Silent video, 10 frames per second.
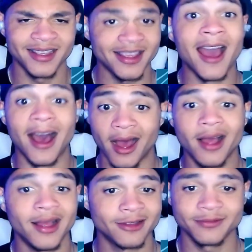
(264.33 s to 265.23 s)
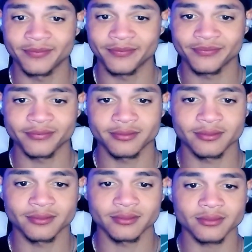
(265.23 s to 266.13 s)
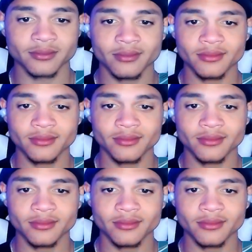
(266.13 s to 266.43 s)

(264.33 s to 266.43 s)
Yeah. You'll find out soon.